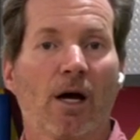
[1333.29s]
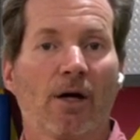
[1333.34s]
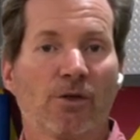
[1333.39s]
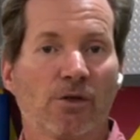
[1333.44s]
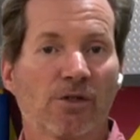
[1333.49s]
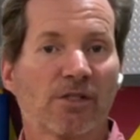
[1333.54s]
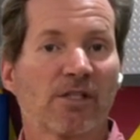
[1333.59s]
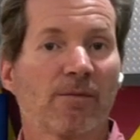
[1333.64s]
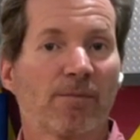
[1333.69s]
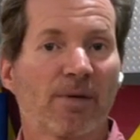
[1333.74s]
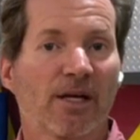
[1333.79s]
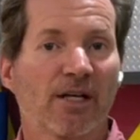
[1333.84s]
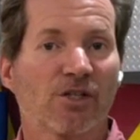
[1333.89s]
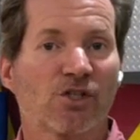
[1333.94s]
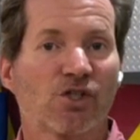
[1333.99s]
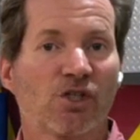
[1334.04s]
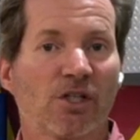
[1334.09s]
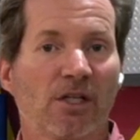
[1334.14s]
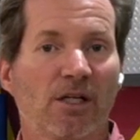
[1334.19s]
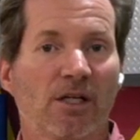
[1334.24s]
using
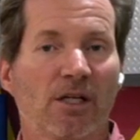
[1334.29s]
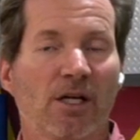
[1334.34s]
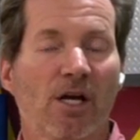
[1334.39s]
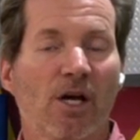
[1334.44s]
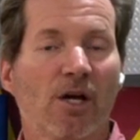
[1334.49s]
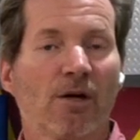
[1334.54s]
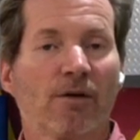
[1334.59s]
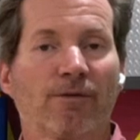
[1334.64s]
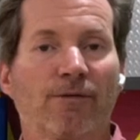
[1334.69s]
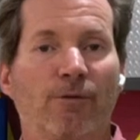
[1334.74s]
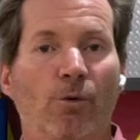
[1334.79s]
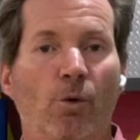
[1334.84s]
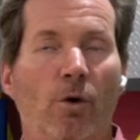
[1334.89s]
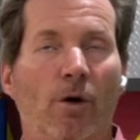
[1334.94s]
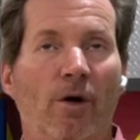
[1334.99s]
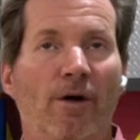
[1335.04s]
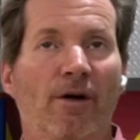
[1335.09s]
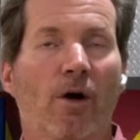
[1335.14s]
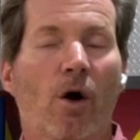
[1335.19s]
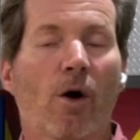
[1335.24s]
PETG
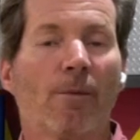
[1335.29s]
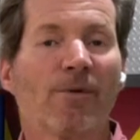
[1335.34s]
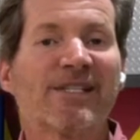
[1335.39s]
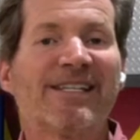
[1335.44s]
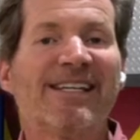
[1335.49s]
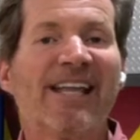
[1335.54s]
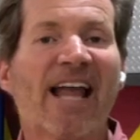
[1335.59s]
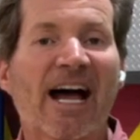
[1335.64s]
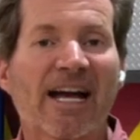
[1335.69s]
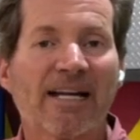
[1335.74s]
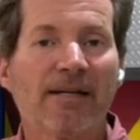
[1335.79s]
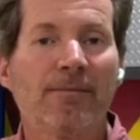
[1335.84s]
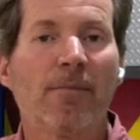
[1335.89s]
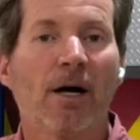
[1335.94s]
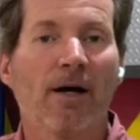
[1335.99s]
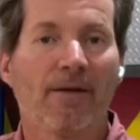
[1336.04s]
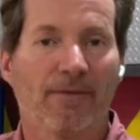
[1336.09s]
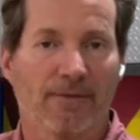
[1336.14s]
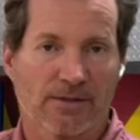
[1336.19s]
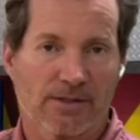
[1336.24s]
for almost 9
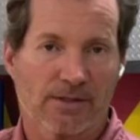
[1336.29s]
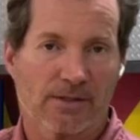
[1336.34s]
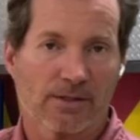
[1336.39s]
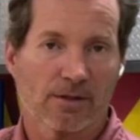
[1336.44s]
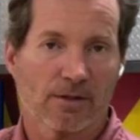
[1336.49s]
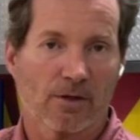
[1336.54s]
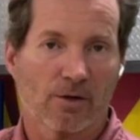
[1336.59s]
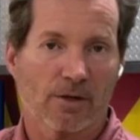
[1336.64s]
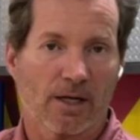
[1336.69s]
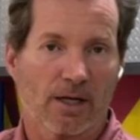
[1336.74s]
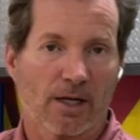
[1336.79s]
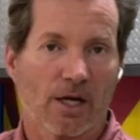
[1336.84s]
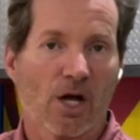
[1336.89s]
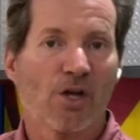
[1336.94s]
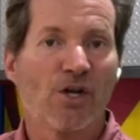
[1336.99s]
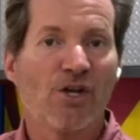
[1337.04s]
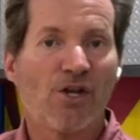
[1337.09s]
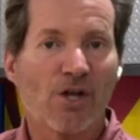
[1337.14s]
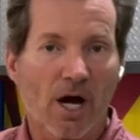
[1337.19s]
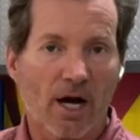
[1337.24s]
months, okay?
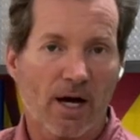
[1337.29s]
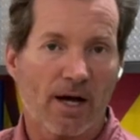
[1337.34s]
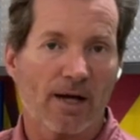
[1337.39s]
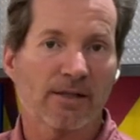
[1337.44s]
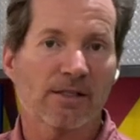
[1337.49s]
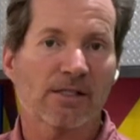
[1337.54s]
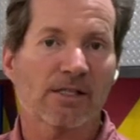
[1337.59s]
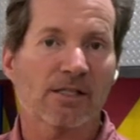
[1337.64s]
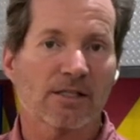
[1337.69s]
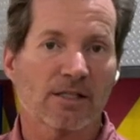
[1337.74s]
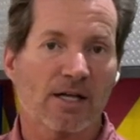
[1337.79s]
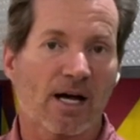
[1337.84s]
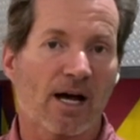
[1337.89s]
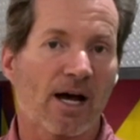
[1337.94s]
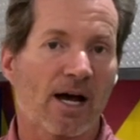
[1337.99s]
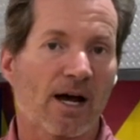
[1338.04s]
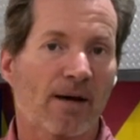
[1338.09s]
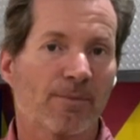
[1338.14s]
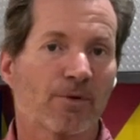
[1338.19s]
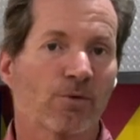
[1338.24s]

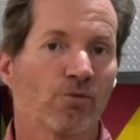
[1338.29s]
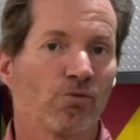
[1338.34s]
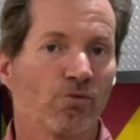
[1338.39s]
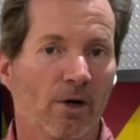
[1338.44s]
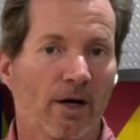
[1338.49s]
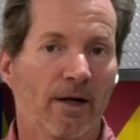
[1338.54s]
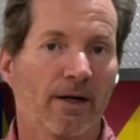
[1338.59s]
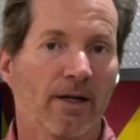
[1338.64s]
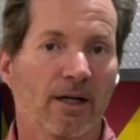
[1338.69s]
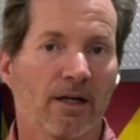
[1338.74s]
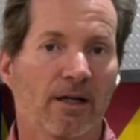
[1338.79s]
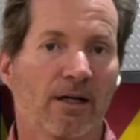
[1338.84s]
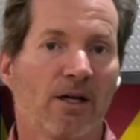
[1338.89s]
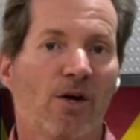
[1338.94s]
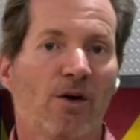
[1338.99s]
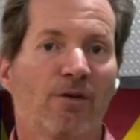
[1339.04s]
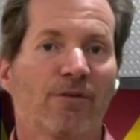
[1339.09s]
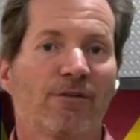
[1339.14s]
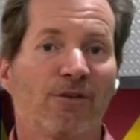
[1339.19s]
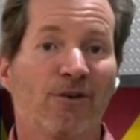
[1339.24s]
Non-stop running
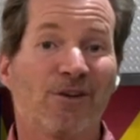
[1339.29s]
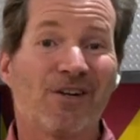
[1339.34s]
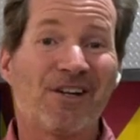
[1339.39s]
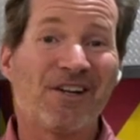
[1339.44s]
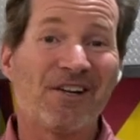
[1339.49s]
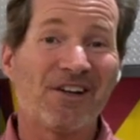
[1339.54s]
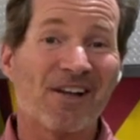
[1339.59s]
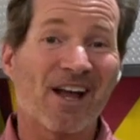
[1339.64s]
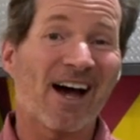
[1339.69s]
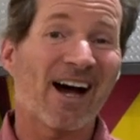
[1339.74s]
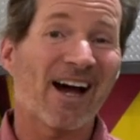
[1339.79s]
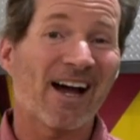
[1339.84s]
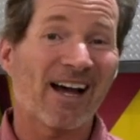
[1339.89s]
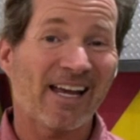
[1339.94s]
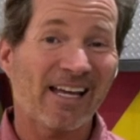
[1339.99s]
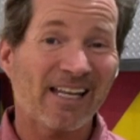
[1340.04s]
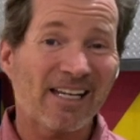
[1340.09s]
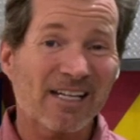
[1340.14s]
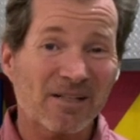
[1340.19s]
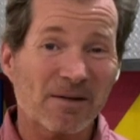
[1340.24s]
for
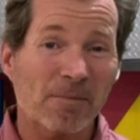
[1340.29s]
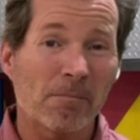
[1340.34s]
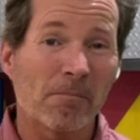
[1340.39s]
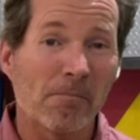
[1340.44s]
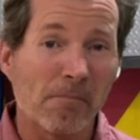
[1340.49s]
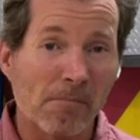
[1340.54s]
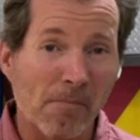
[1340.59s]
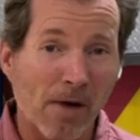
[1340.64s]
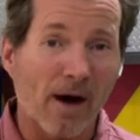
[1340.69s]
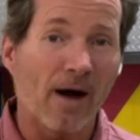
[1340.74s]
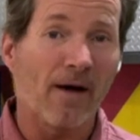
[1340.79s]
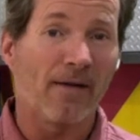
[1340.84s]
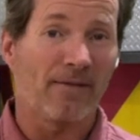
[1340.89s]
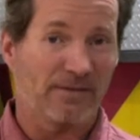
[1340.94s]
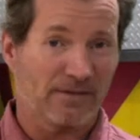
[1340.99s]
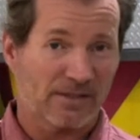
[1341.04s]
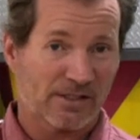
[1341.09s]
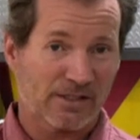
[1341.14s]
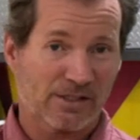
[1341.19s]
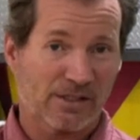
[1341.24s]
9
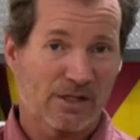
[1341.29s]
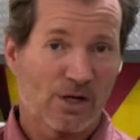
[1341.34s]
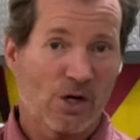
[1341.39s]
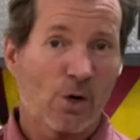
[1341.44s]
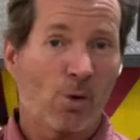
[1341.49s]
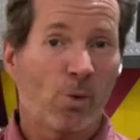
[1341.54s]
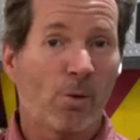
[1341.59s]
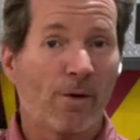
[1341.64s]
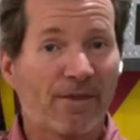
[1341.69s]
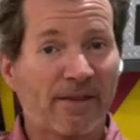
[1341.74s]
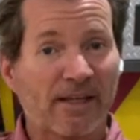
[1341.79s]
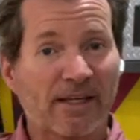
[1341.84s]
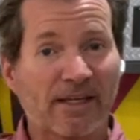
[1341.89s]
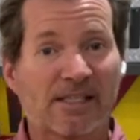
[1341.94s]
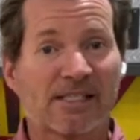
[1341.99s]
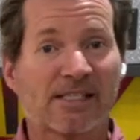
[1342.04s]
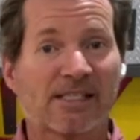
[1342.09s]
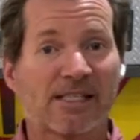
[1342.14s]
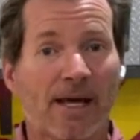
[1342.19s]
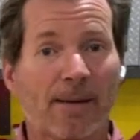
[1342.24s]
months, with the
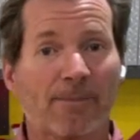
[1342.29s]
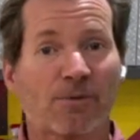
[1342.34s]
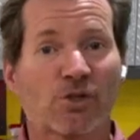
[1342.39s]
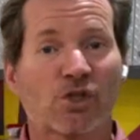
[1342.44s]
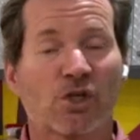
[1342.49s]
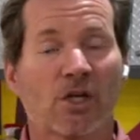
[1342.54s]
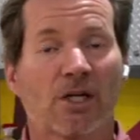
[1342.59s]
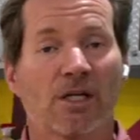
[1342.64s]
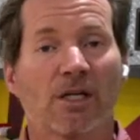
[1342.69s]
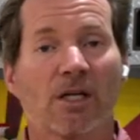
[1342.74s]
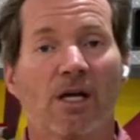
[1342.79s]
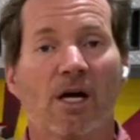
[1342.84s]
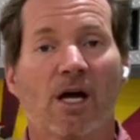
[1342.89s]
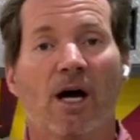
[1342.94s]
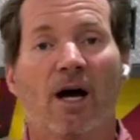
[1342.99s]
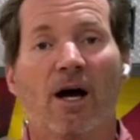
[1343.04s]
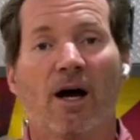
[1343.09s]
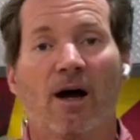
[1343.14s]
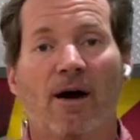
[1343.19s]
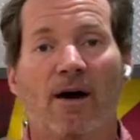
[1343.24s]
exception
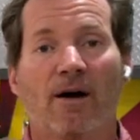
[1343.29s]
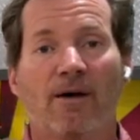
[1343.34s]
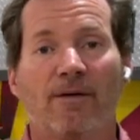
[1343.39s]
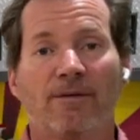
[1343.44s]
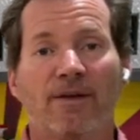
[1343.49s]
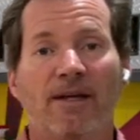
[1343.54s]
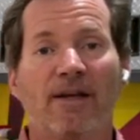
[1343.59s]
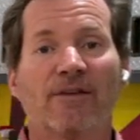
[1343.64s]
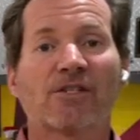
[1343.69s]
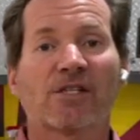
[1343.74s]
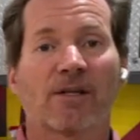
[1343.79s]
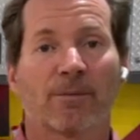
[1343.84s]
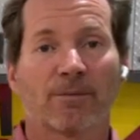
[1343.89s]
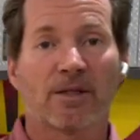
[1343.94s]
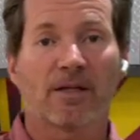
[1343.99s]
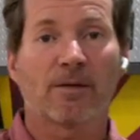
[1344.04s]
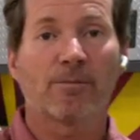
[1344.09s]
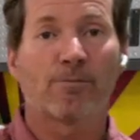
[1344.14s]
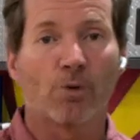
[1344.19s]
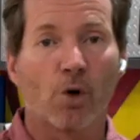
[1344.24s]
of if
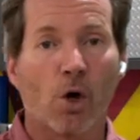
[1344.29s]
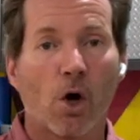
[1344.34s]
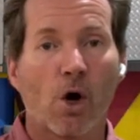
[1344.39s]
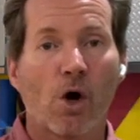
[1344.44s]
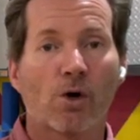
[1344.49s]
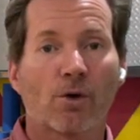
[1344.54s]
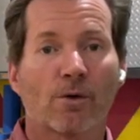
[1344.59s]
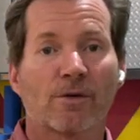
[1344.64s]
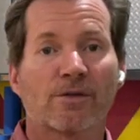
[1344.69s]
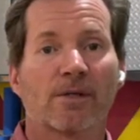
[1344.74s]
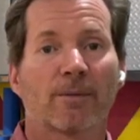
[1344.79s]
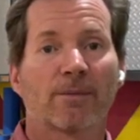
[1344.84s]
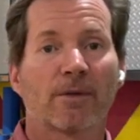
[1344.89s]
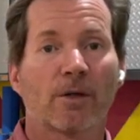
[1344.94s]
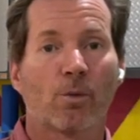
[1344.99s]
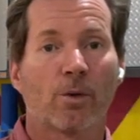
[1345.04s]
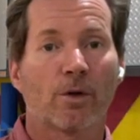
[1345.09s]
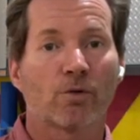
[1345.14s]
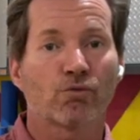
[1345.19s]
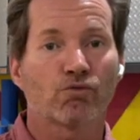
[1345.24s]
something broke or
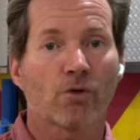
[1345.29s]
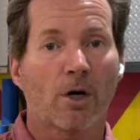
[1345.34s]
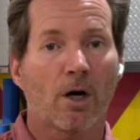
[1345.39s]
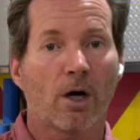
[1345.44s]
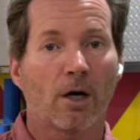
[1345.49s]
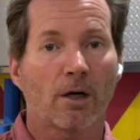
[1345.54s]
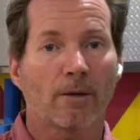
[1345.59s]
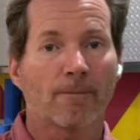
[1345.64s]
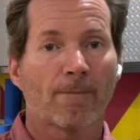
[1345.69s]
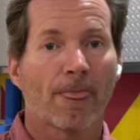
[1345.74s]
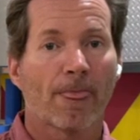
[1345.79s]
something went wrong.